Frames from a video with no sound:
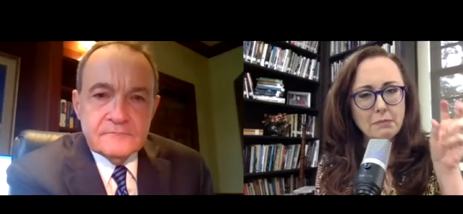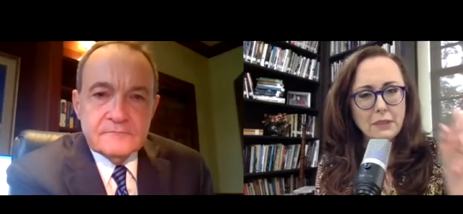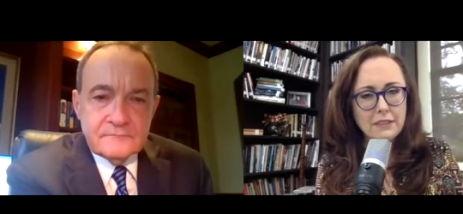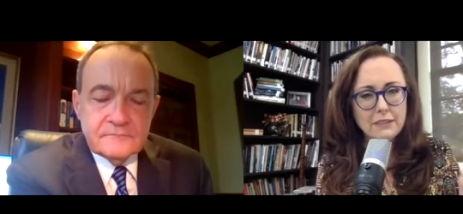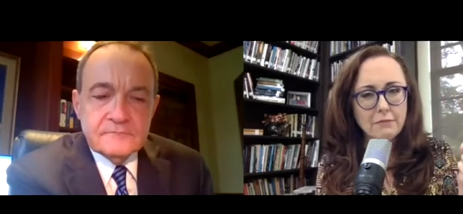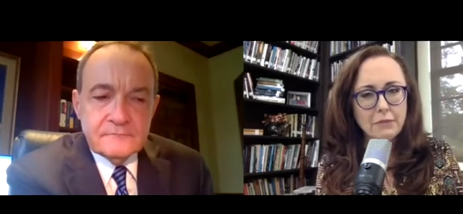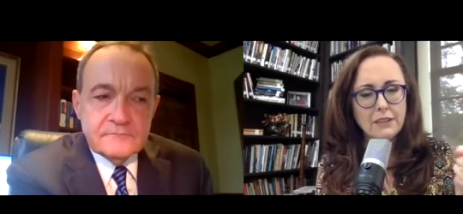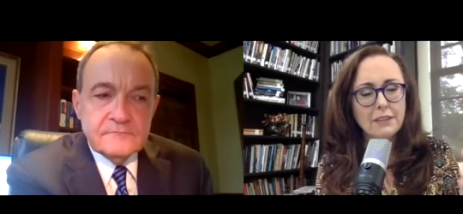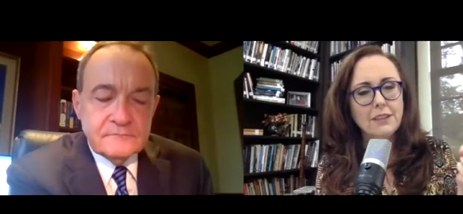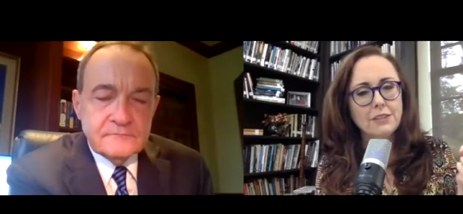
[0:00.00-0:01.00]
Speaker 1: piece of being a
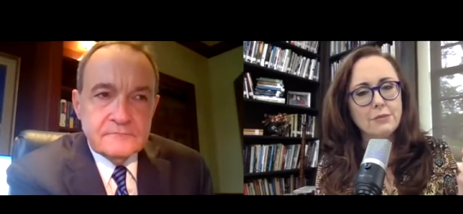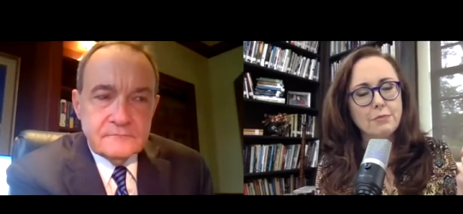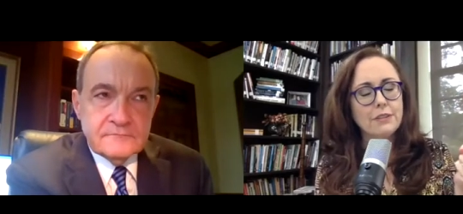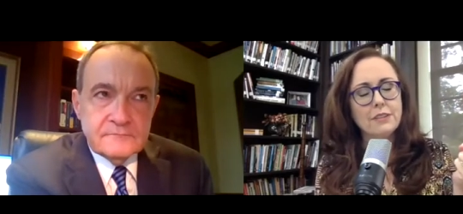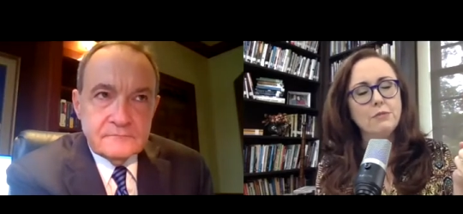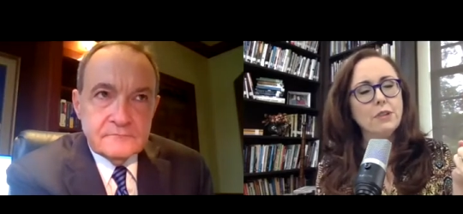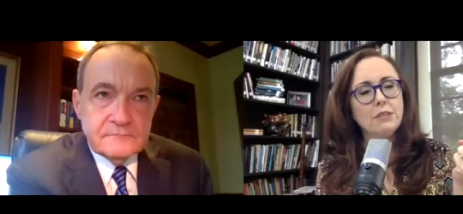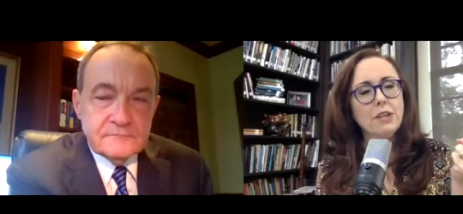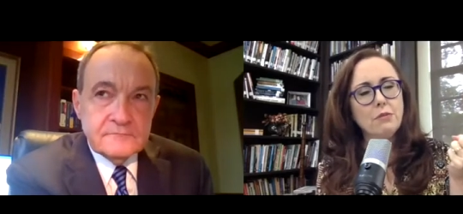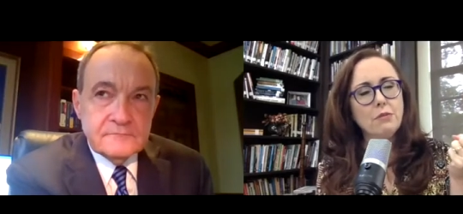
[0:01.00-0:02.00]
college president? What
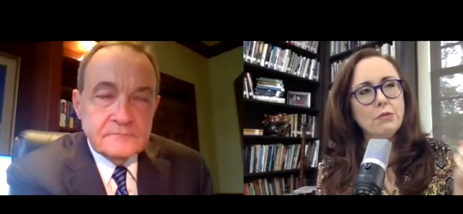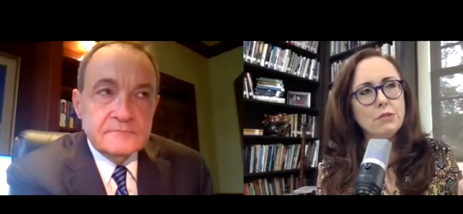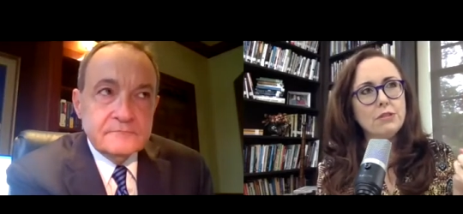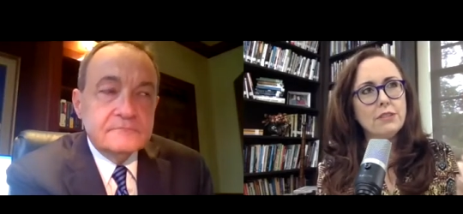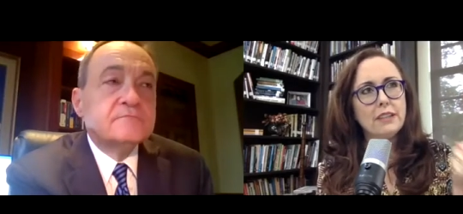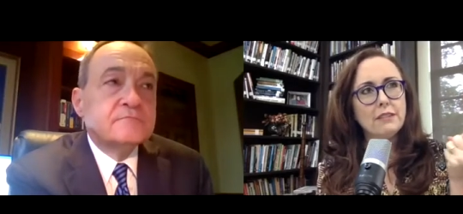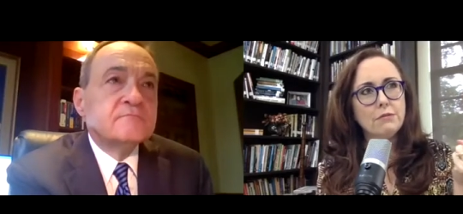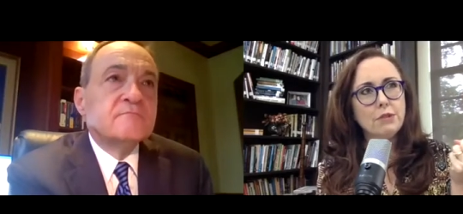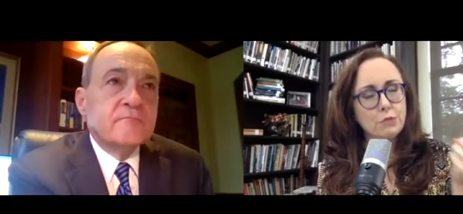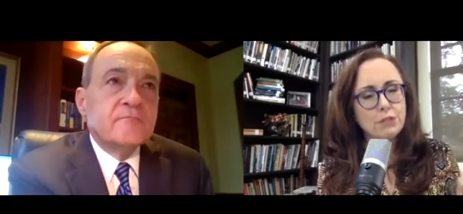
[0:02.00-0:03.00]
what would you take?
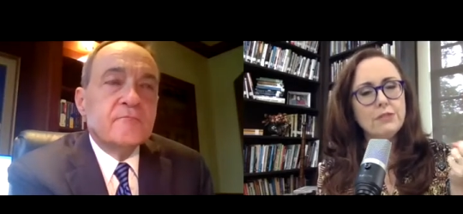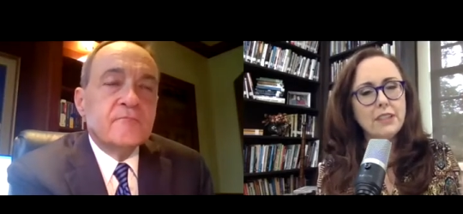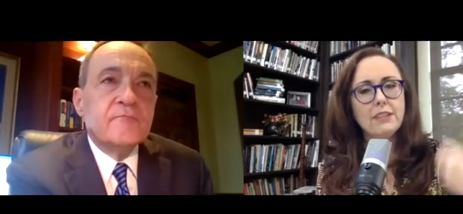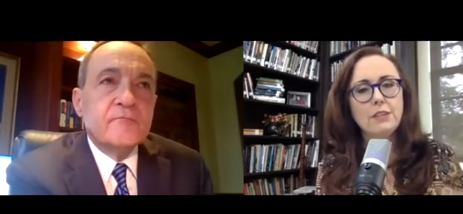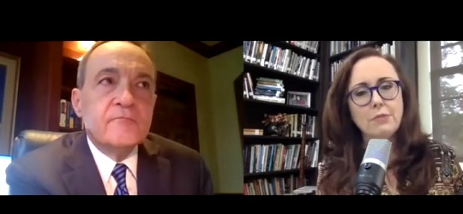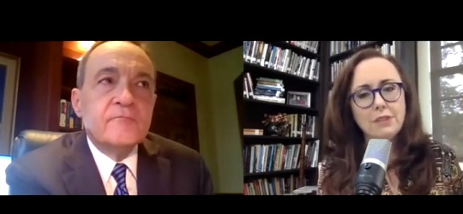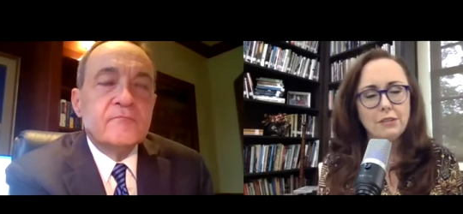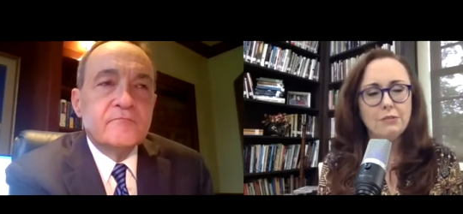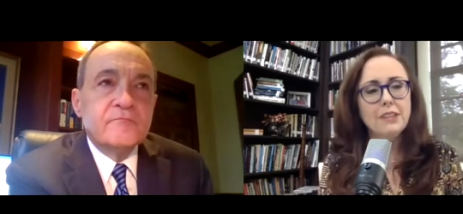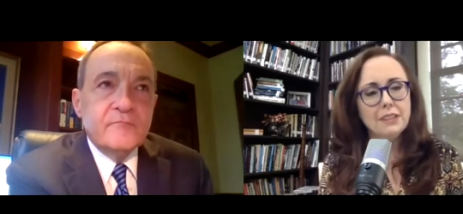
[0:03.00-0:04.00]
What will you take home with
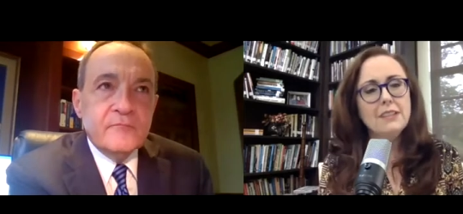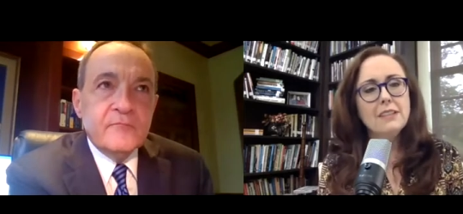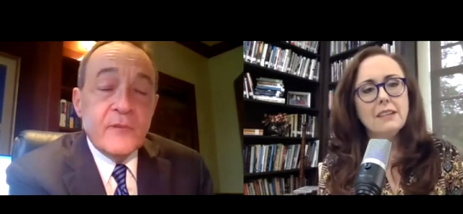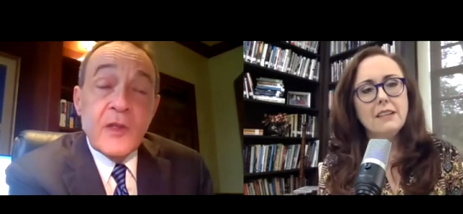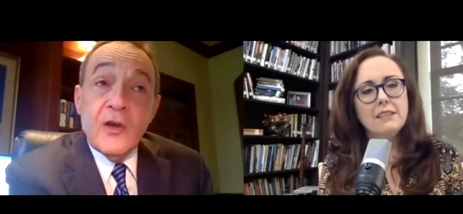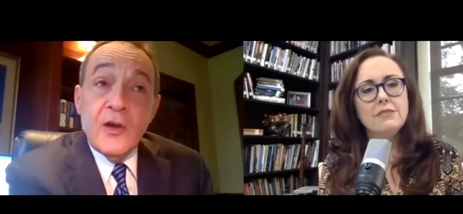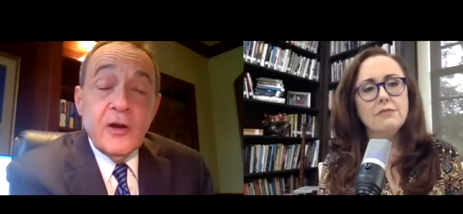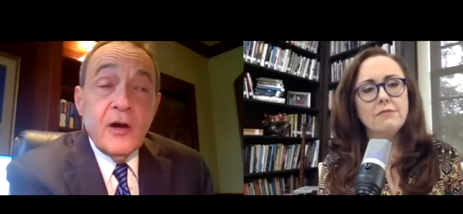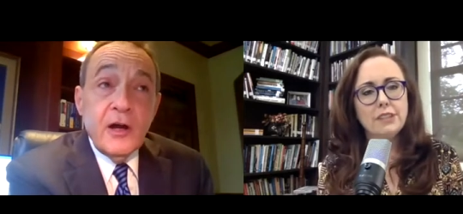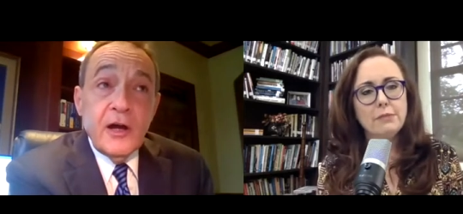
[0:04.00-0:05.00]
you as your
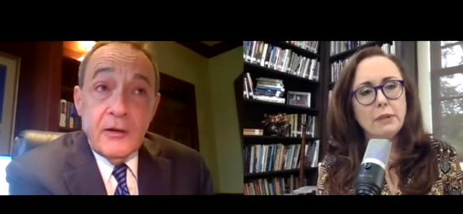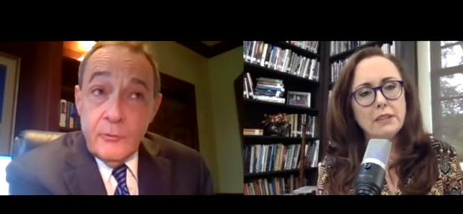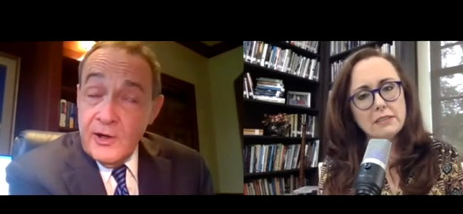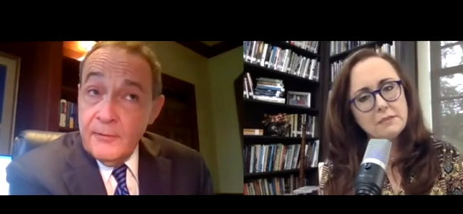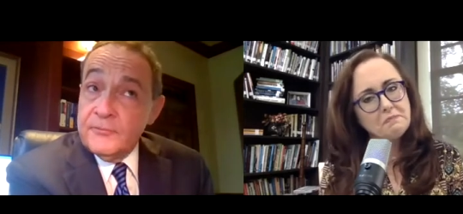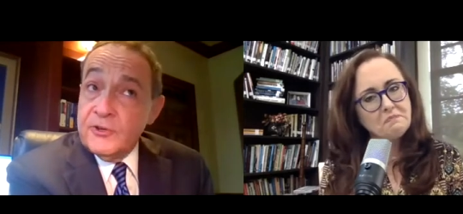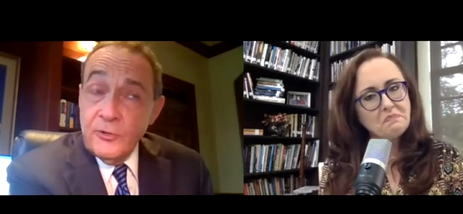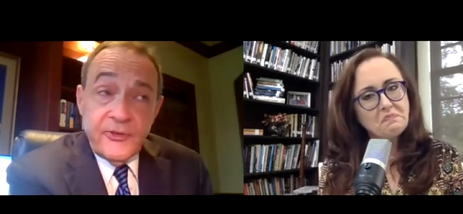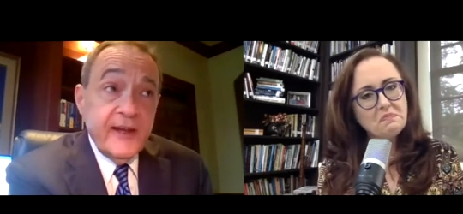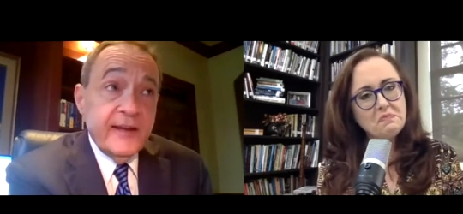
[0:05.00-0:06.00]
very best? Well,
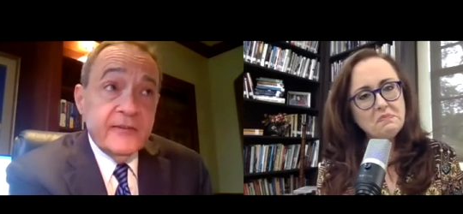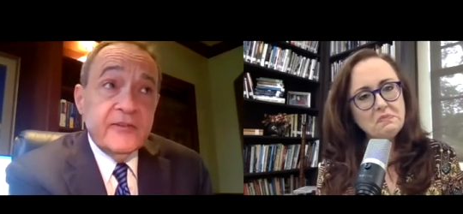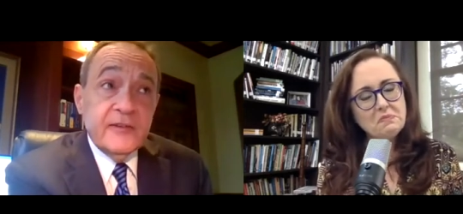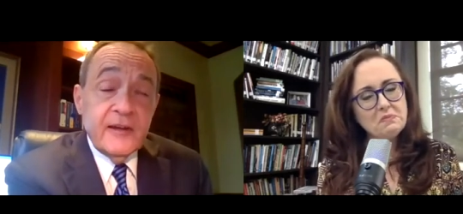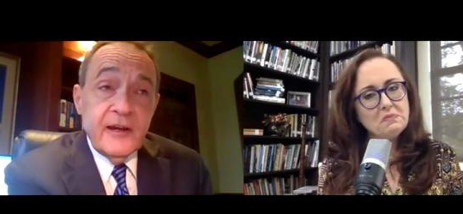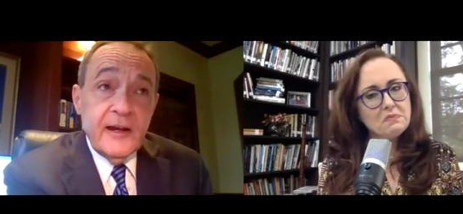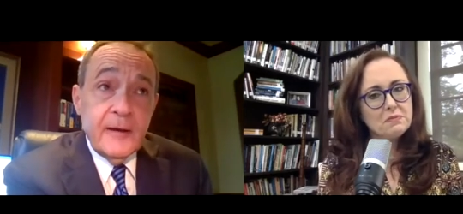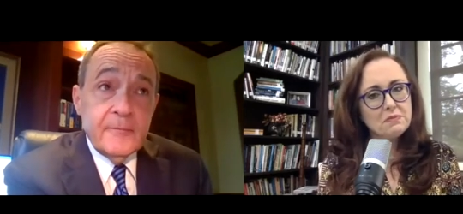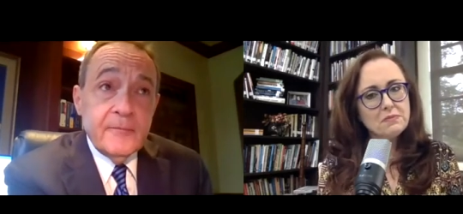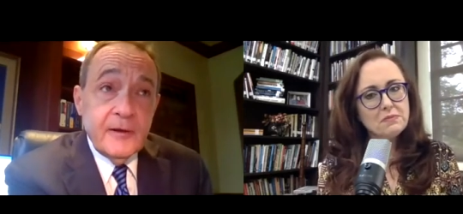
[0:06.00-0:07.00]
Speaker 2: two things.
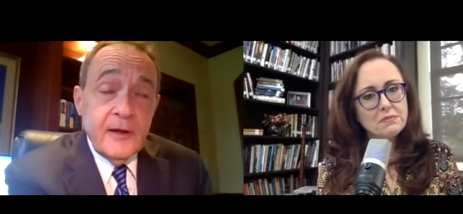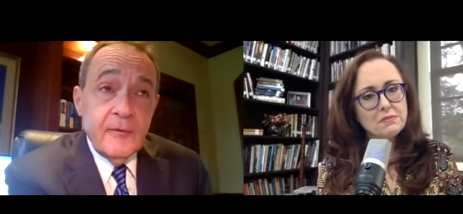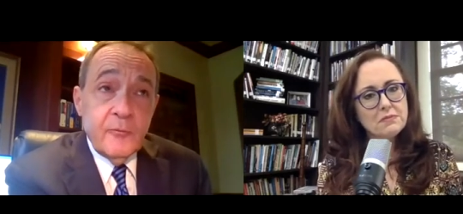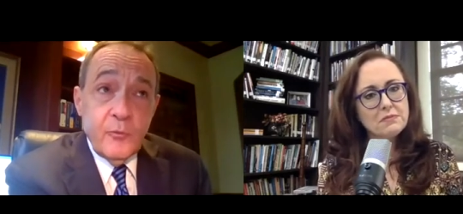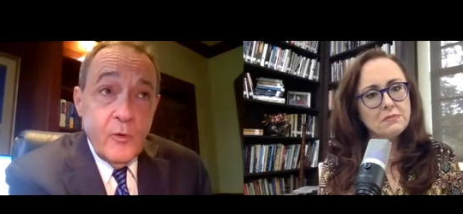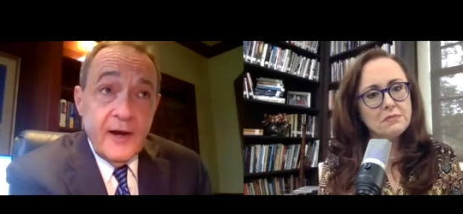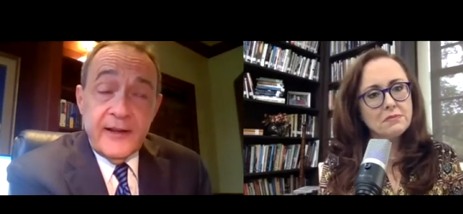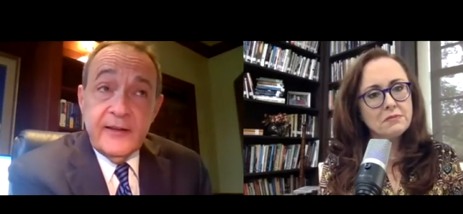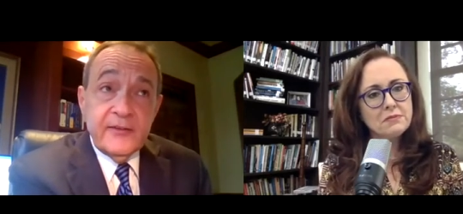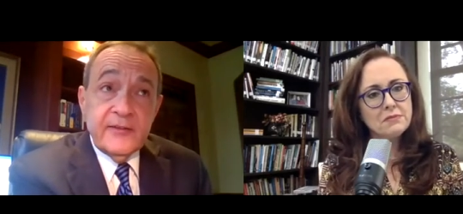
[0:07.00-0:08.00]
Uh, uh,
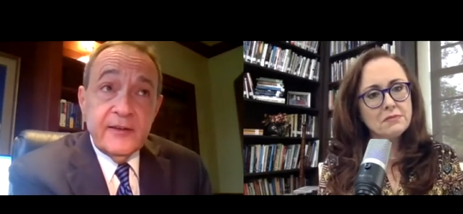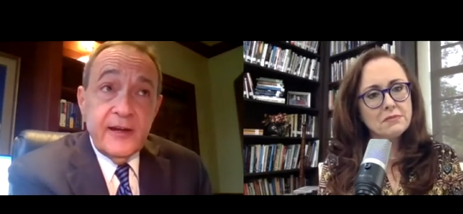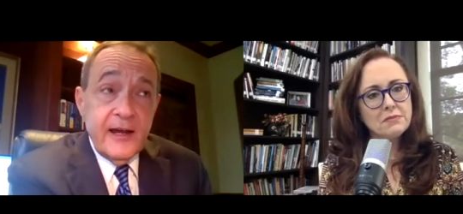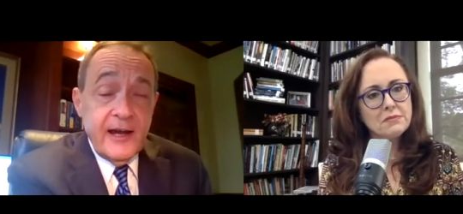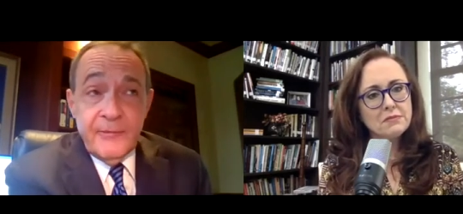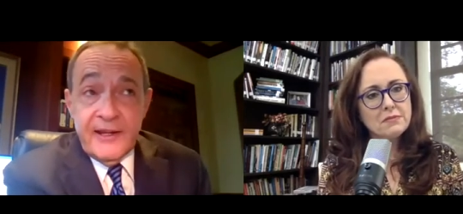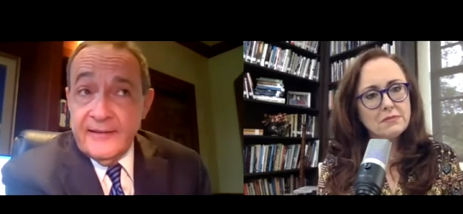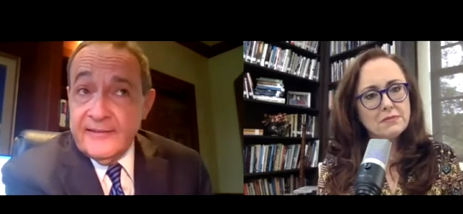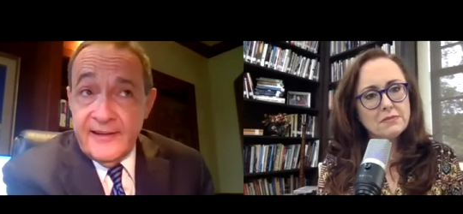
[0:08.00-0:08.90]
one is, uh, I mean, it